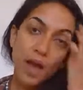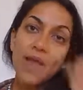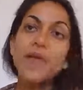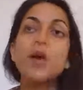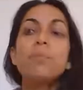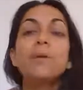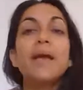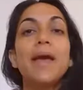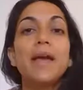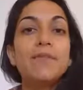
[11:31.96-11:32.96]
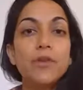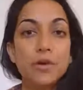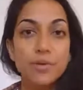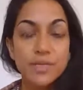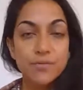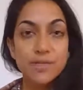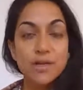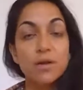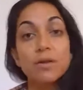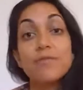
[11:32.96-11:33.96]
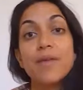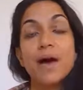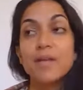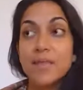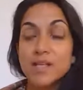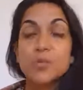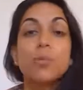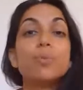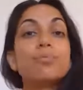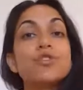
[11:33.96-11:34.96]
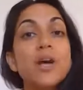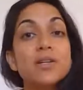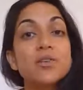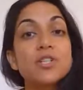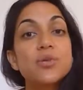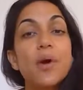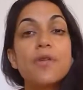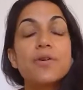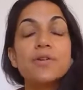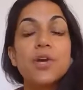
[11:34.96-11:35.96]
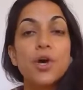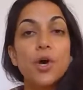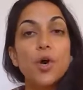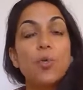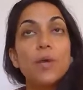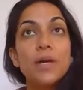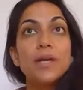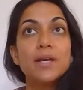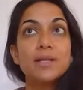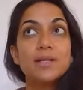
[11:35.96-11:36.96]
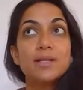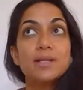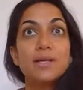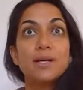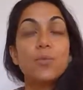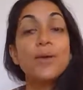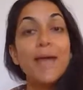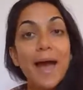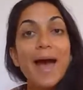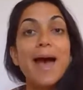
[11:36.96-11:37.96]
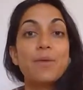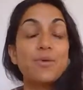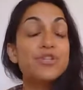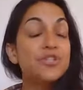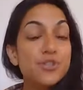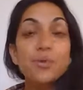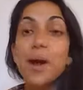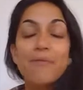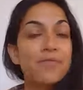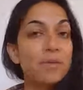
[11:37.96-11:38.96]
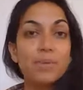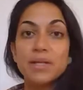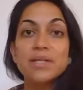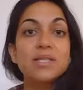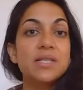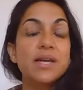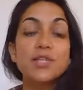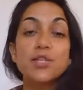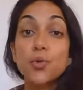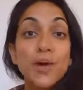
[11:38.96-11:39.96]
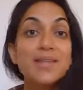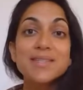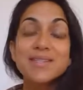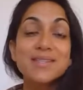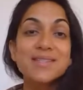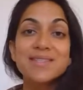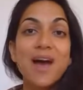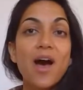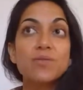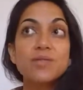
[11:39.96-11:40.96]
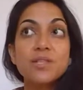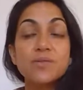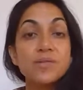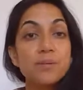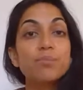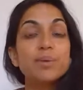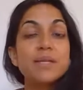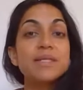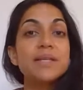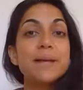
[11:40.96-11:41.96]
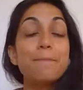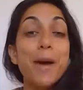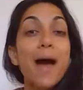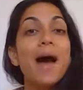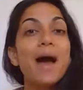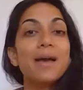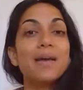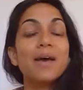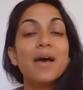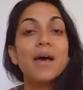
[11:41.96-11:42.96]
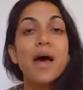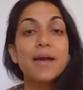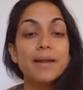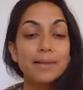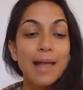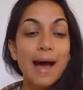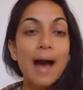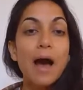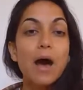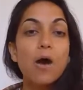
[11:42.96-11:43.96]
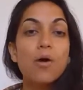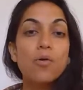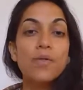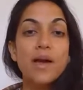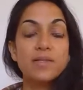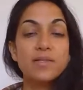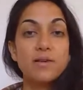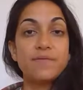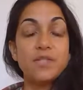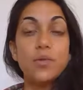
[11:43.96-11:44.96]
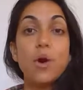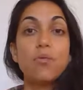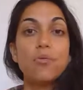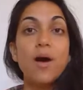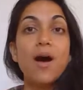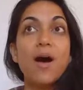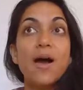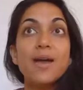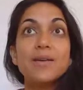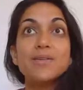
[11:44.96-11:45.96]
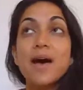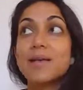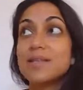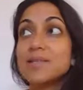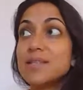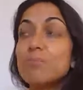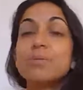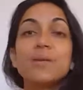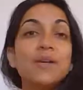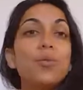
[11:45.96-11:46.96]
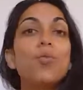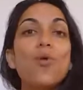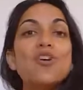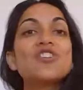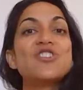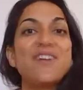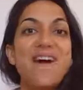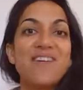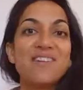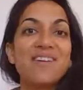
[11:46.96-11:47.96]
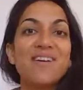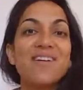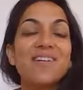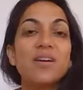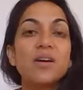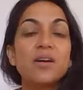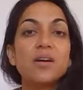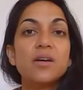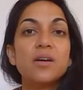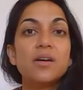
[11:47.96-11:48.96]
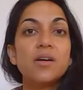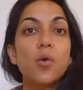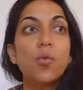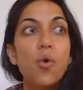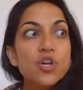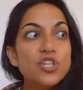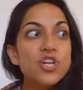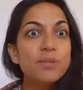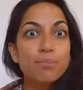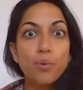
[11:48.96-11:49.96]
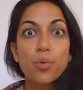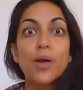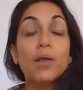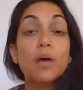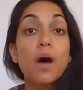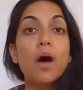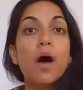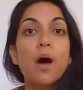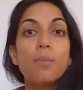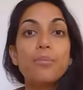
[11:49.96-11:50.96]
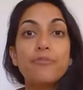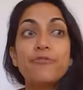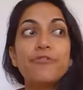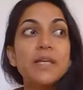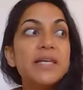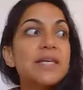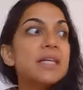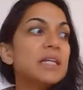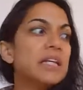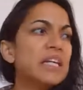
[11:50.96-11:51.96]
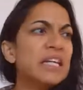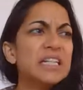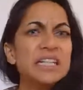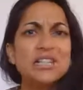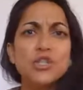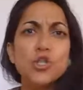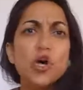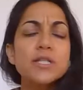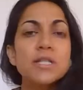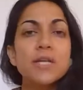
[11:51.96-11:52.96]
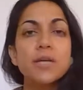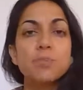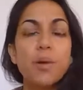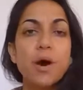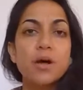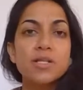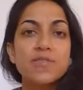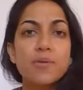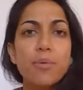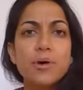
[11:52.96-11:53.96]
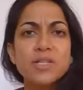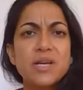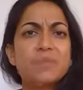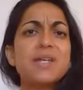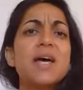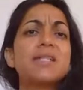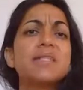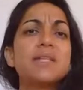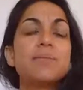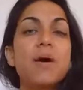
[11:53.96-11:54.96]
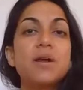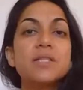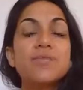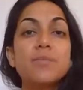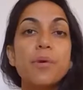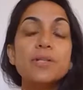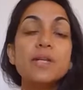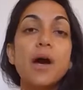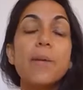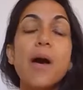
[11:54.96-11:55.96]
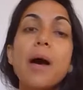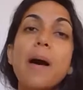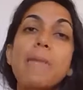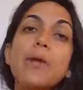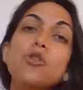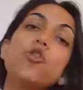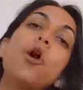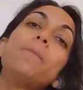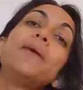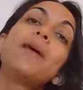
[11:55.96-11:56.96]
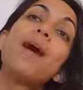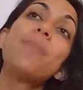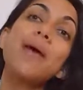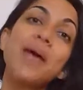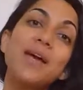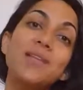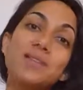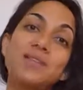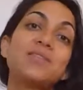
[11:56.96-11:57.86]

And then our behavior is a result of that, and that's what we project onto others. We do have the ability, as crazy as it sounds, to simply sit back and allow that stuff to arise and simply watch the anger. Watch it boil up. Feel it knotting parts of the body up, tensing parts of the body up, but not become it.